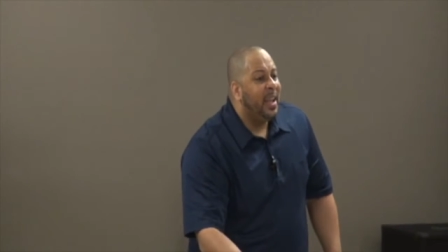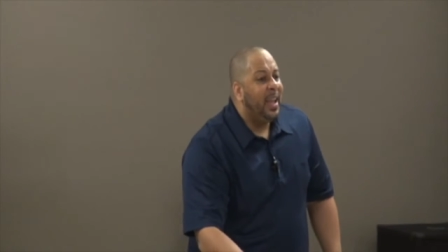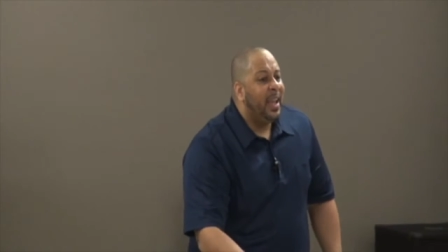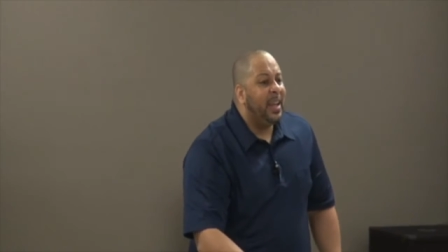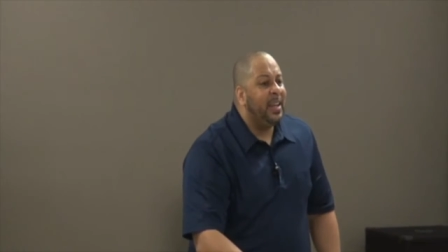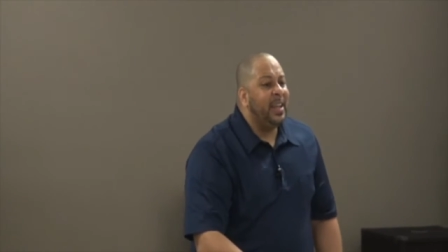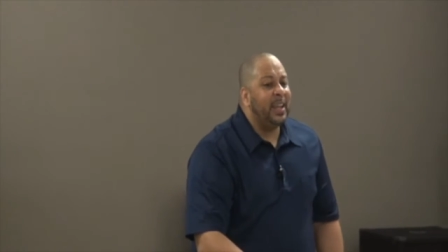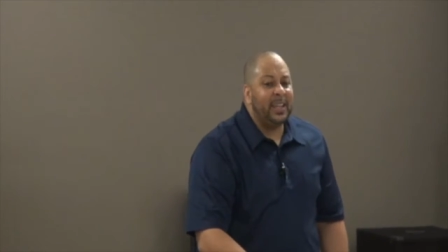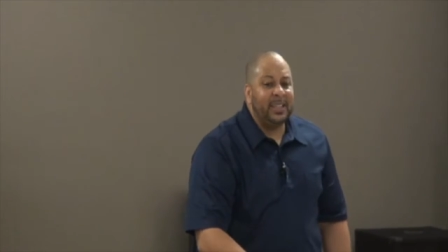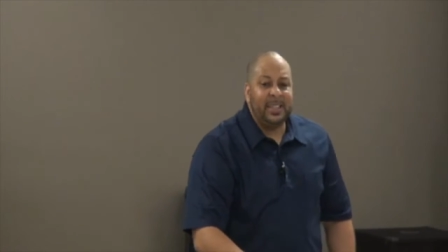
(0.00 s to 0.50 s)

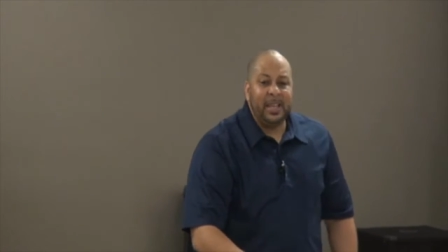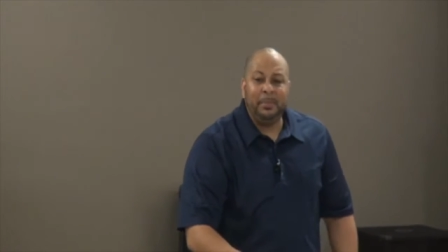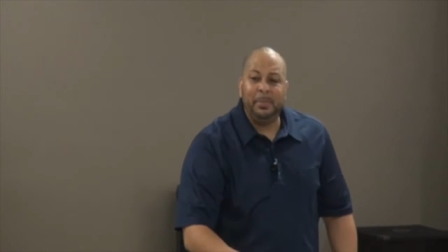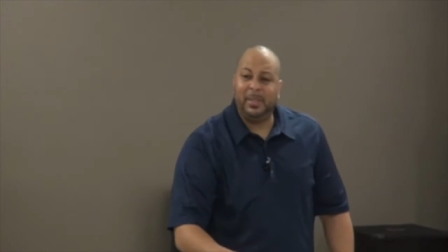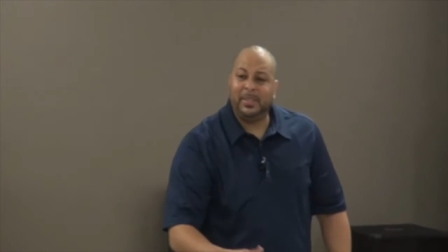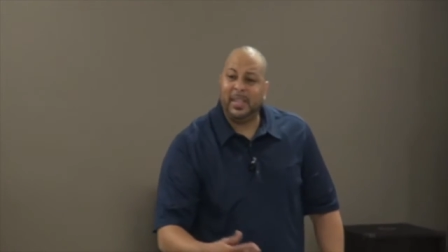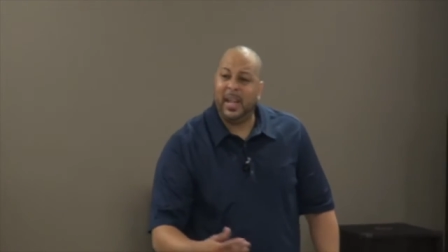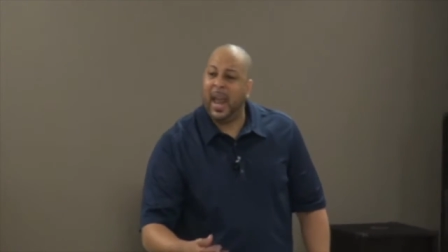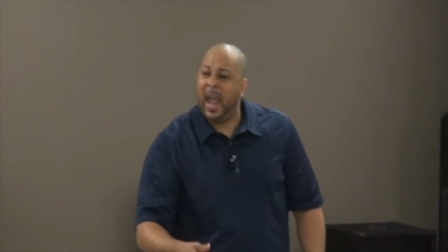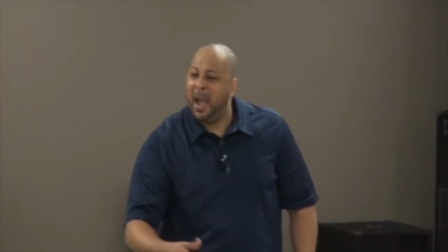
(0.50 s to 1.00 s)
And
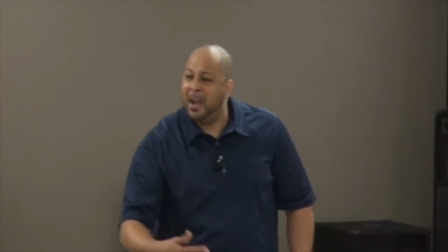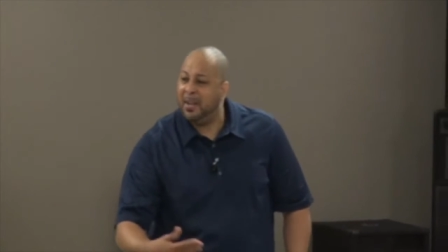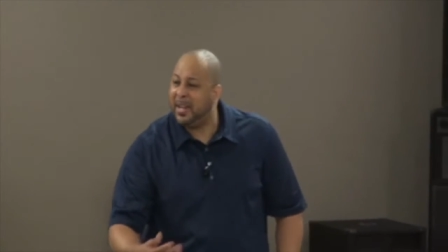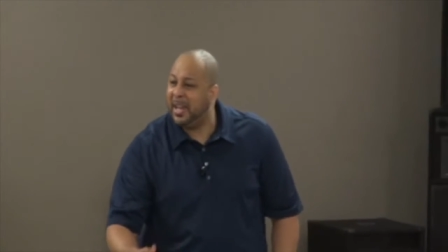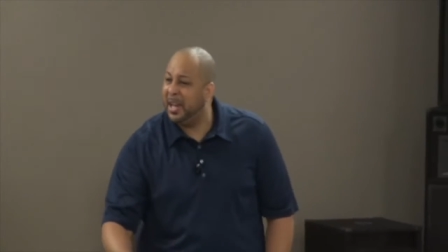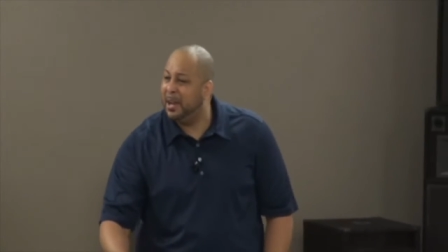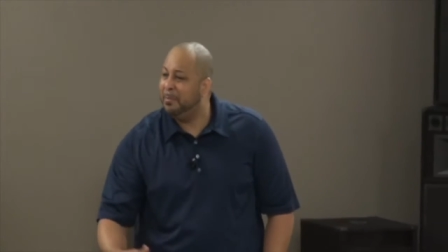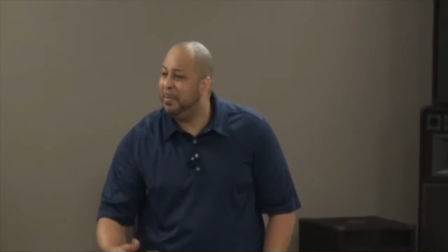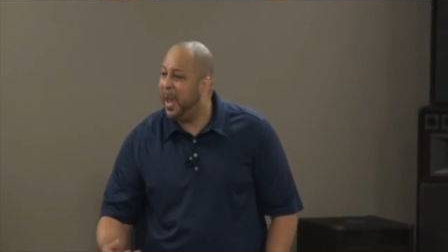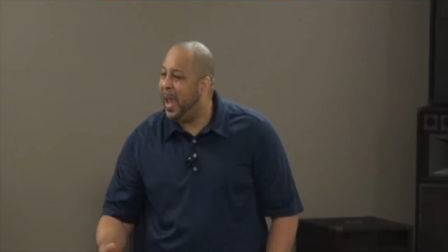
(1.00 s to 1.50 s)
Nicodemus said, How
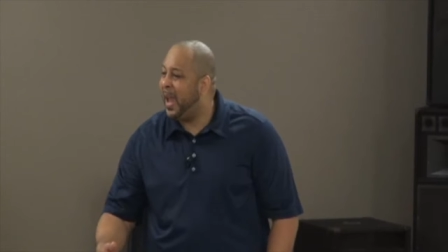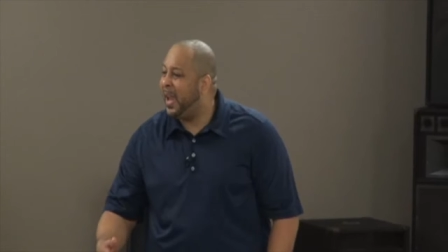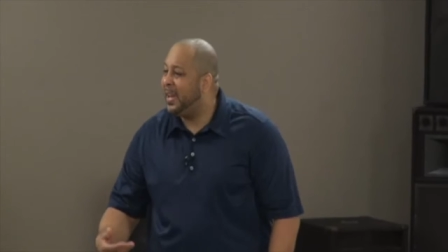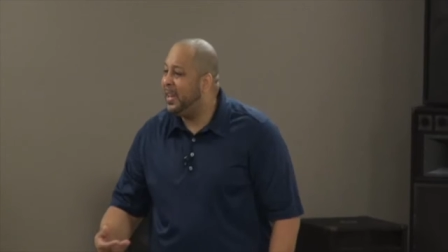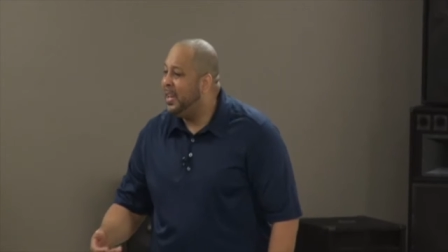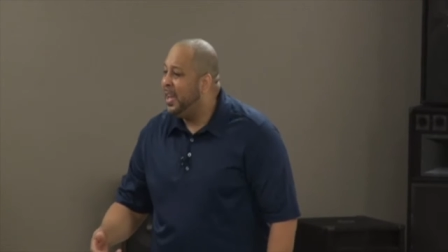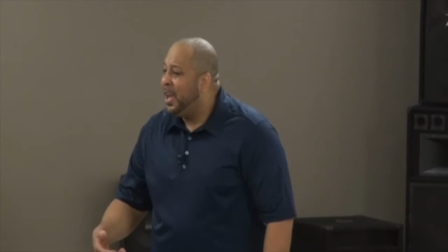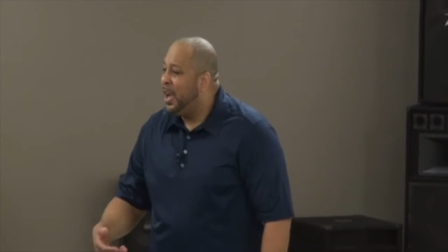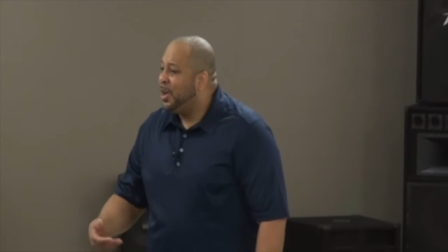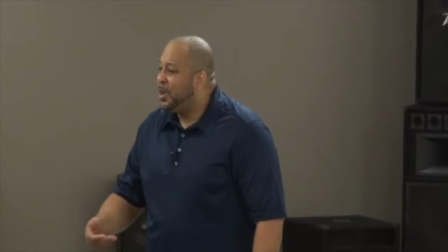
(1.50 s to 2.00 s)
can a
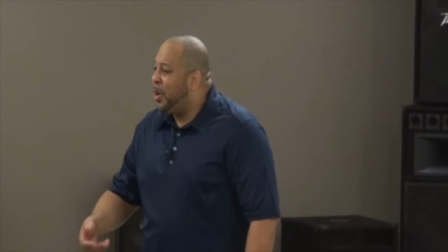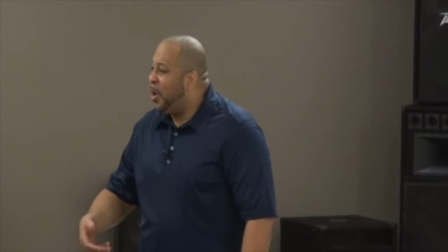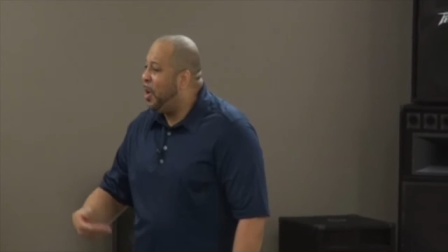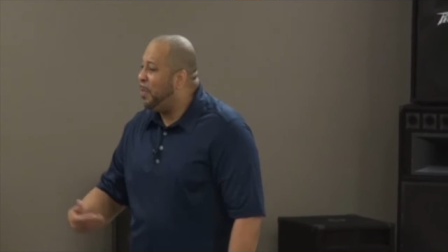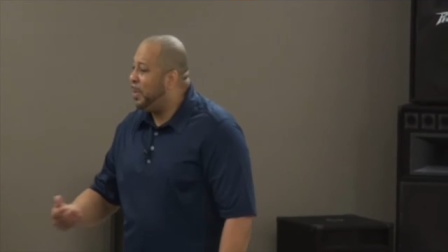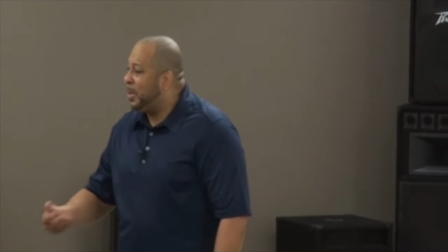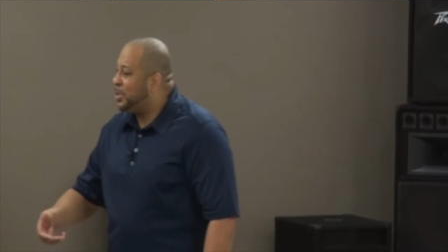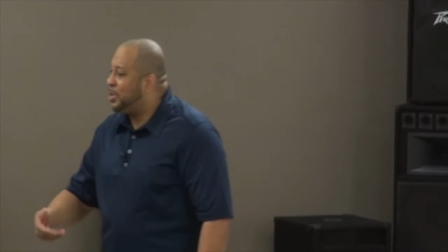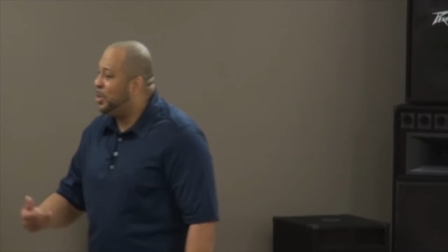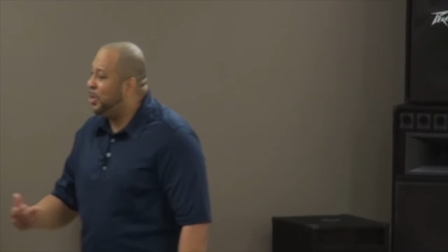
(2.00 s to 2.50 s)
man go
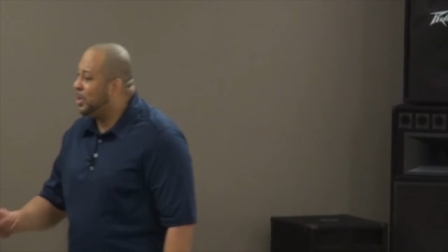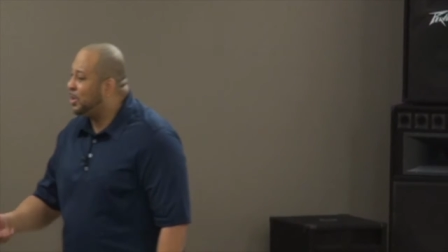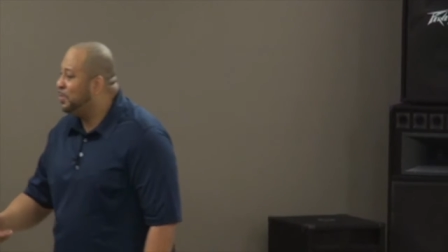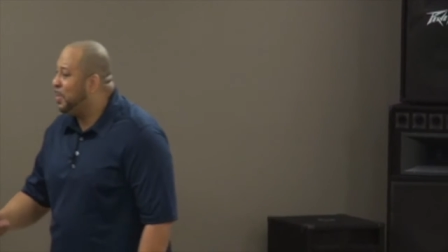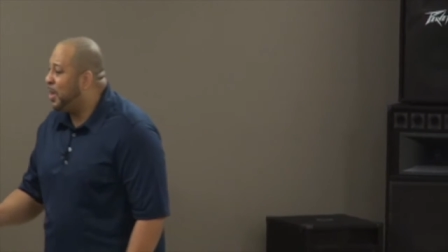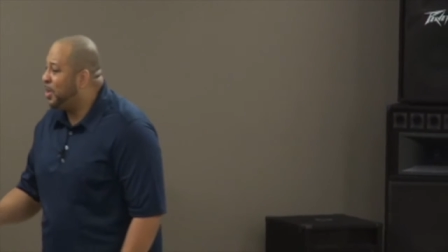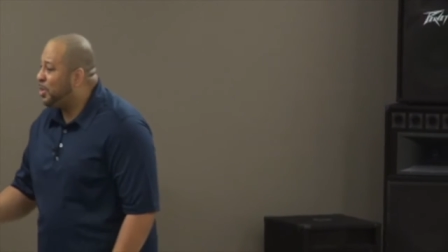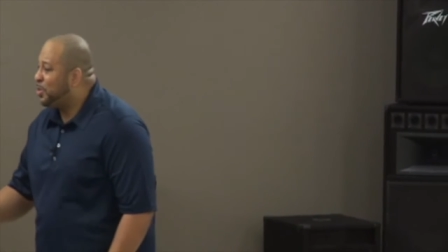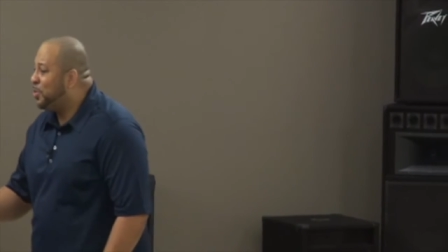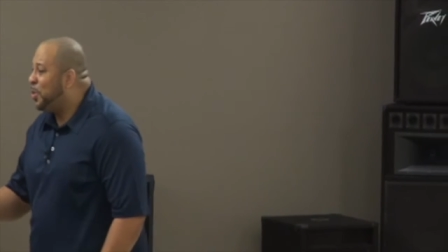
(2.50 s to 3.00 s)
up into his
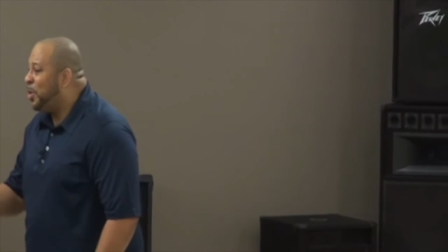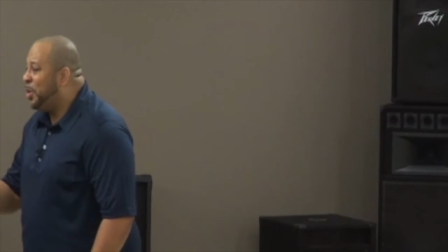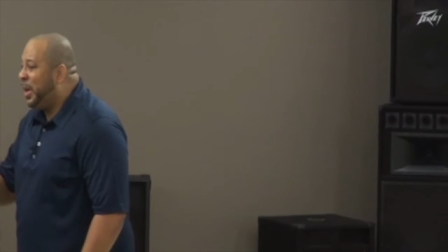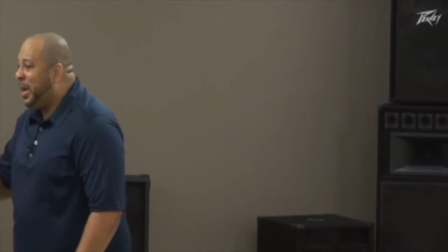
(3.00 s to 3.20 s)
mother's womb?